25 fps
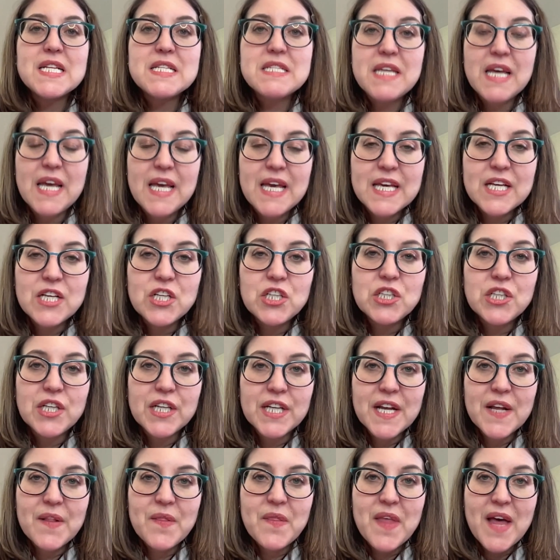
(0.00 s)
Take a
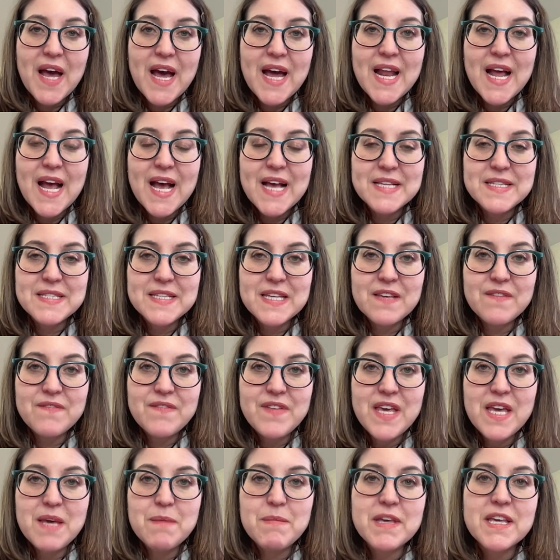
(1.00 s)
look at that
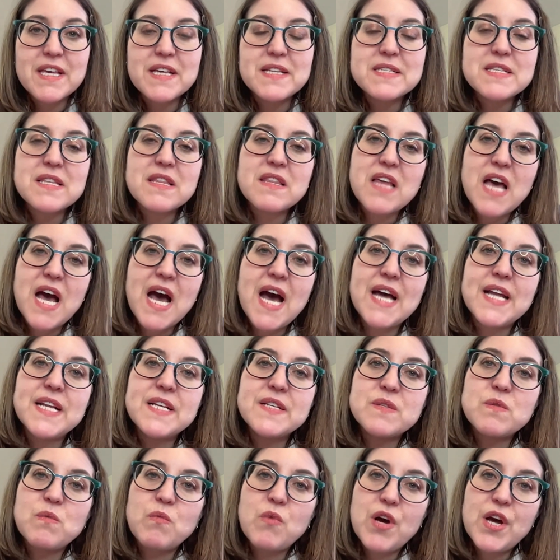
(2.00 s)
SEV, because that
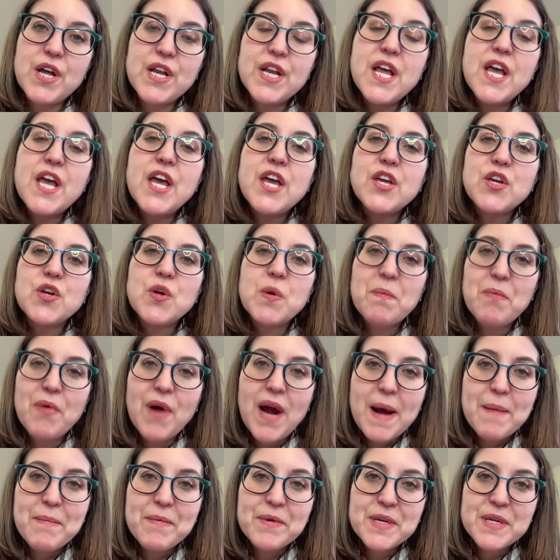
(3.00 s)
is what your
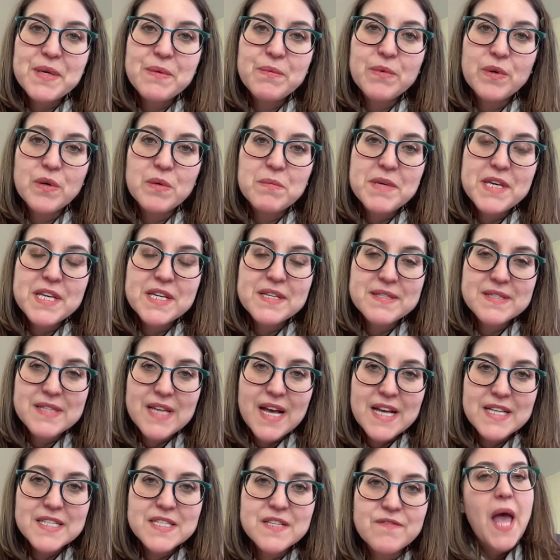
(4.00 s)
property will be
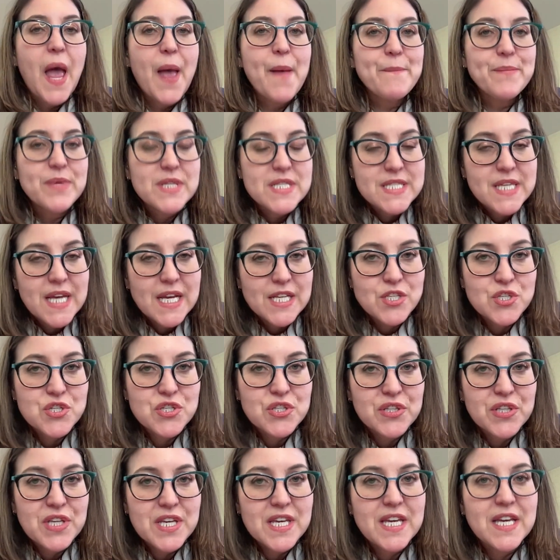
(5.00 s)
assessed and
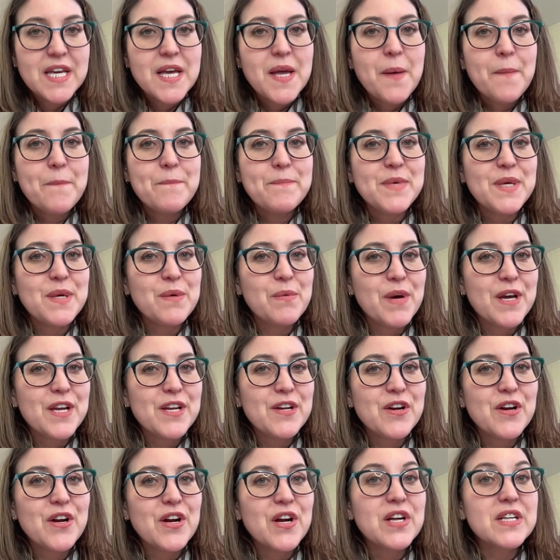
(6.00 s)
potentially be what
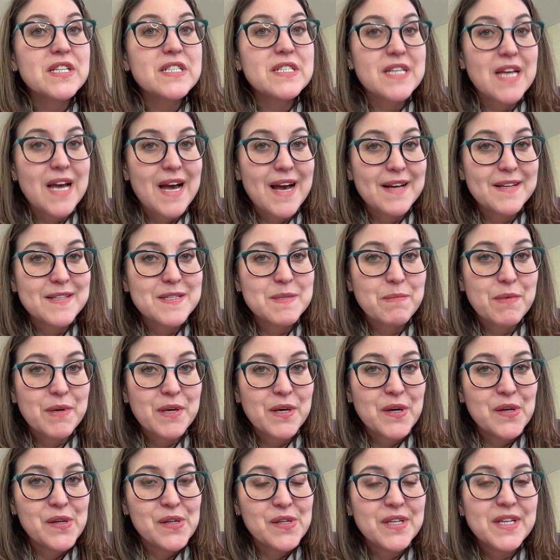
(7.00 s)
your tax
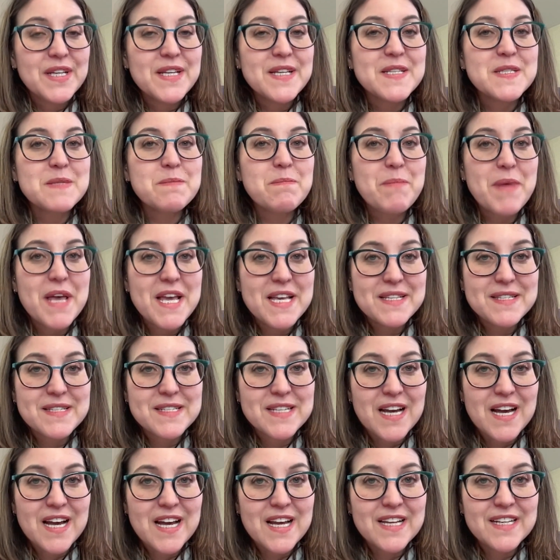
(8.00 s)
bill is based
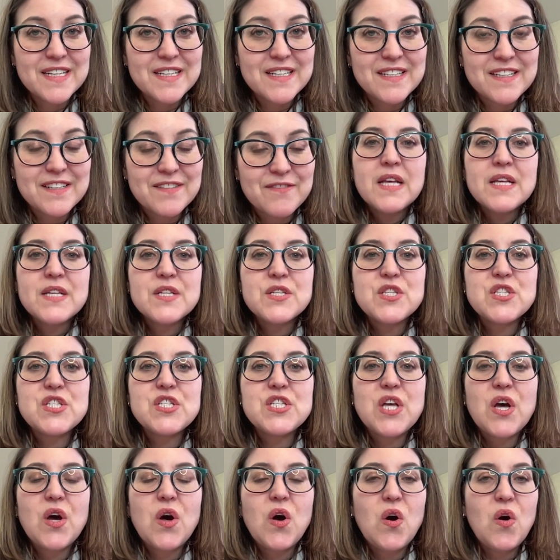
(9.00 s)
on.
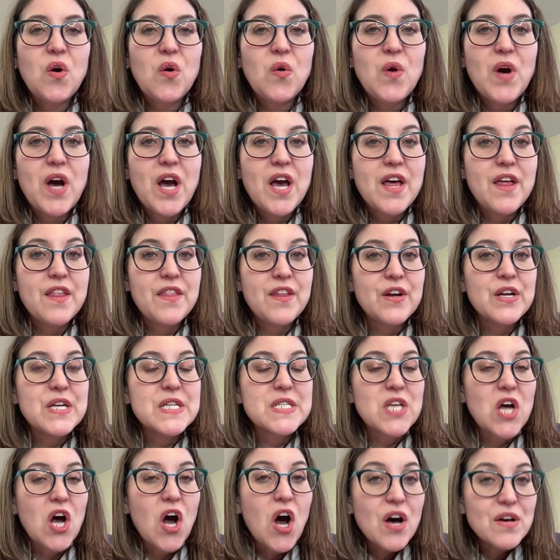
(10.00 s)
So there's
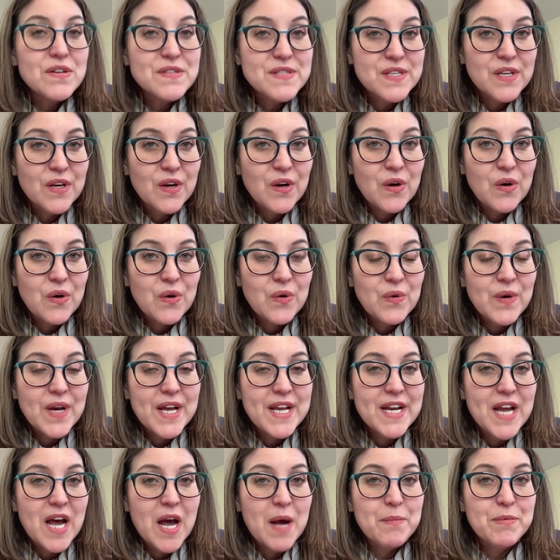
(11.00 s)
also
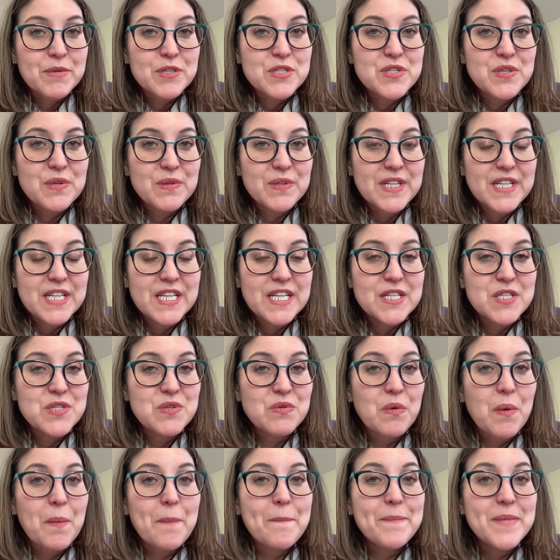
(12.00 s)
an opportunity
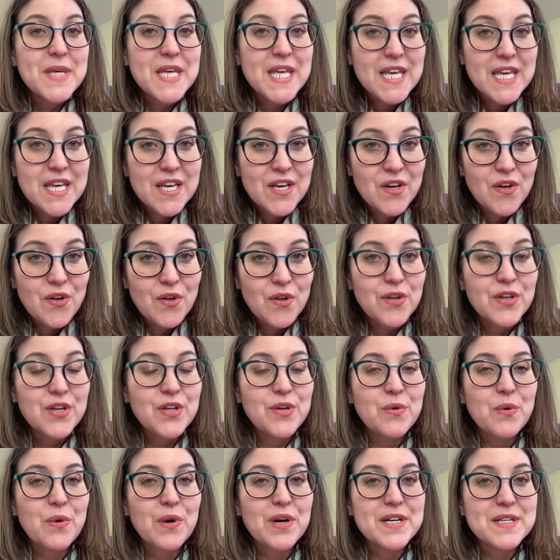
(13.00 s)
to appeal
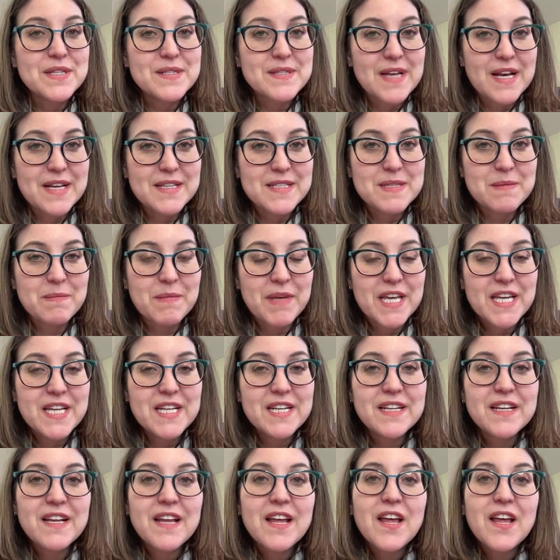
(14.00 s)
your assessment